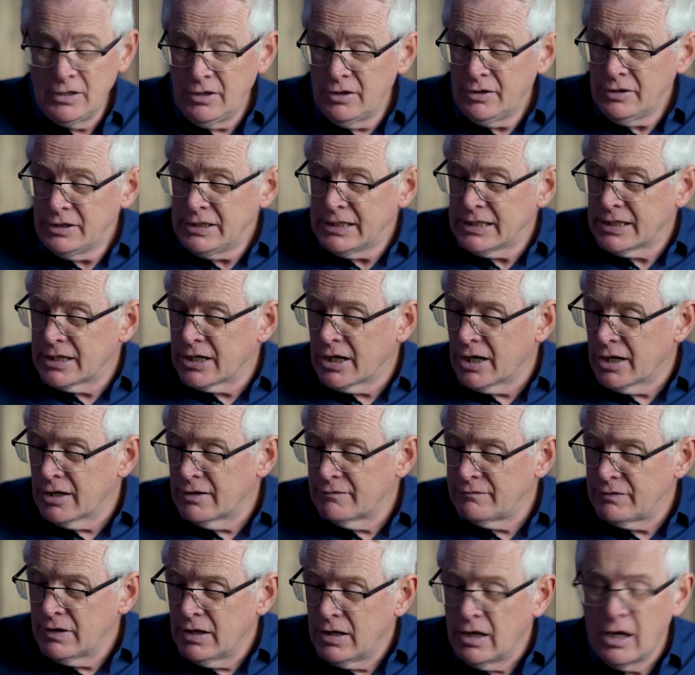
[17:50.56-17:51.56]
learning
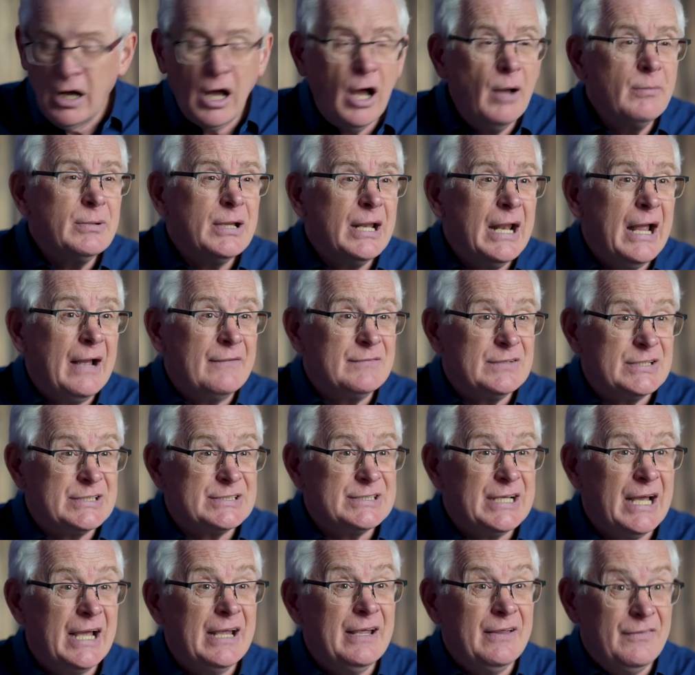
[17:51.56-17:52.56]
curve, I'm going to have to
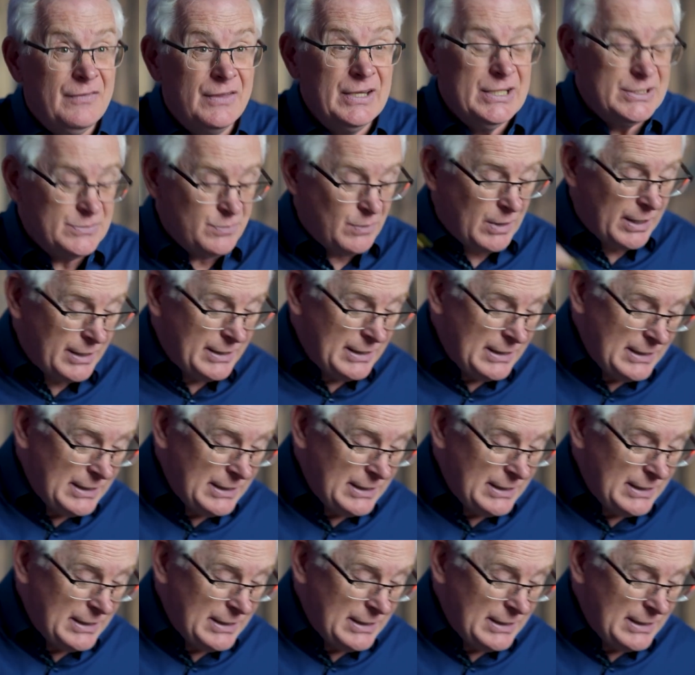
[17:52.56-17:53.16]
say this one